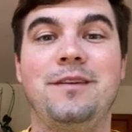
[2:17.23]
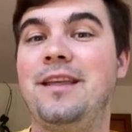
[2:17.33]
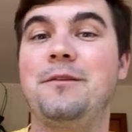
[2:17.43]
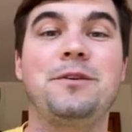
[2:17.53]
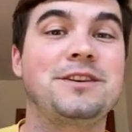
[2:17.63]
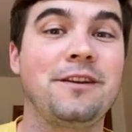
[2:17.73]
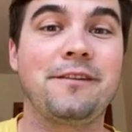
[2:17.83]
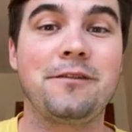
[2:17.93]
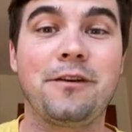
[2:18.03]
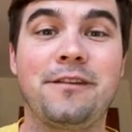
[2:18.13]
And that's what Shel
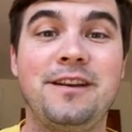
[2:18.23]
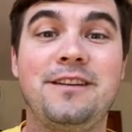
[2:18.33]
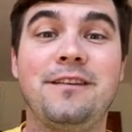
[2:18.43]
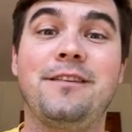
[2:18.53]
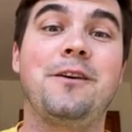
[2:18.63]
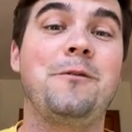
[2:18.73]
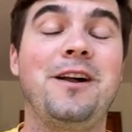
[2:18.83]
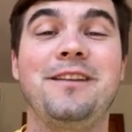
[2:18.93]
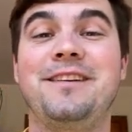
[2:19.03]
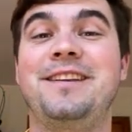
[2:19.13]
Silverstein does so
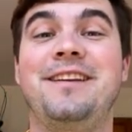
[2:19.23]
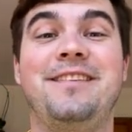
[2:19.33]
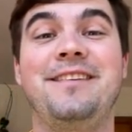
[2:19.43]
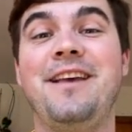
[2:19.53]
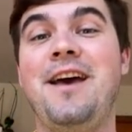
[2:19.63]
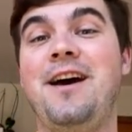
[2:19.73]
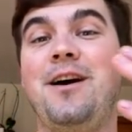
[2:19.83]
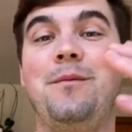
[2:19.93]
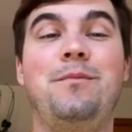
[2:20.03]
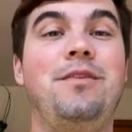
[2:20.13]
well, is he takes
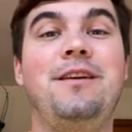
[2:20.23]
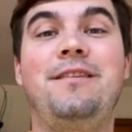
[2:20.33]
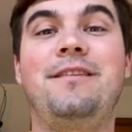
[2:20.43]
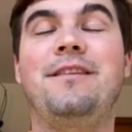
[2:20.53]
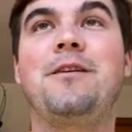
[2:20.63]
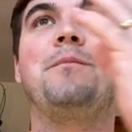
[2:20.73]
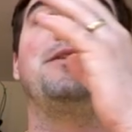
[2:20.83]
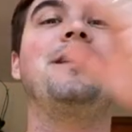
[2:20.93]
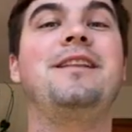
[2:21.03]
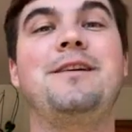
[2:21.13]
these
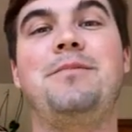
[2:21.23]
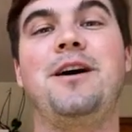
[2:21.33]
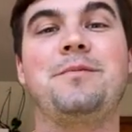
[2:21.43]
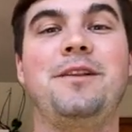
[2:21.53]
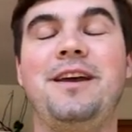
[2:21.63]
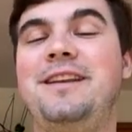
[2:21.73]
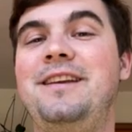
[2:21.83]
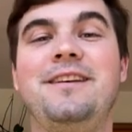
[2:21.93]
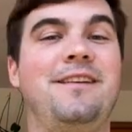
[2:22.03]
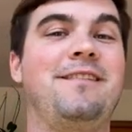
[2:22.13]
completely impossible
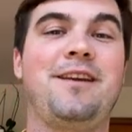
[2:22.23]
ideas,